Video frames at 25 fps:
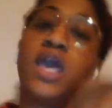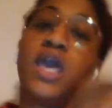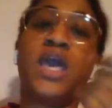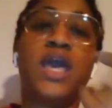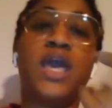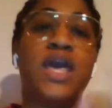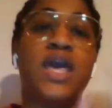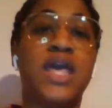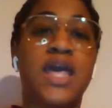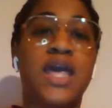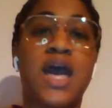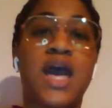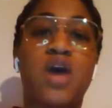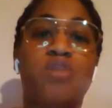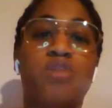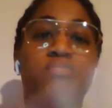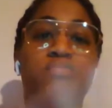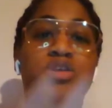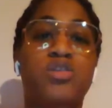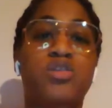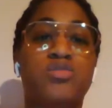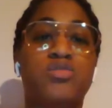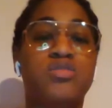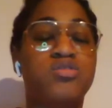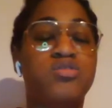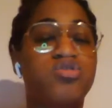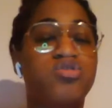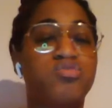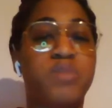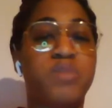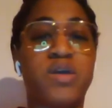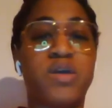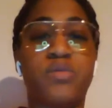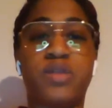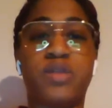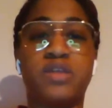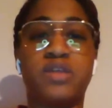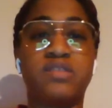and I don't mean no
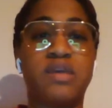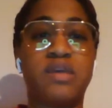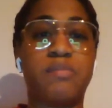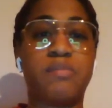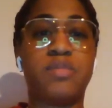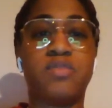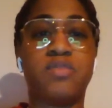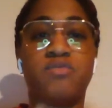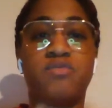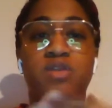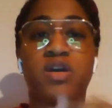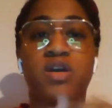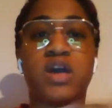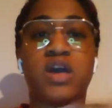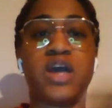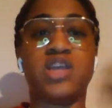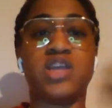disrespect when I say motherfucker,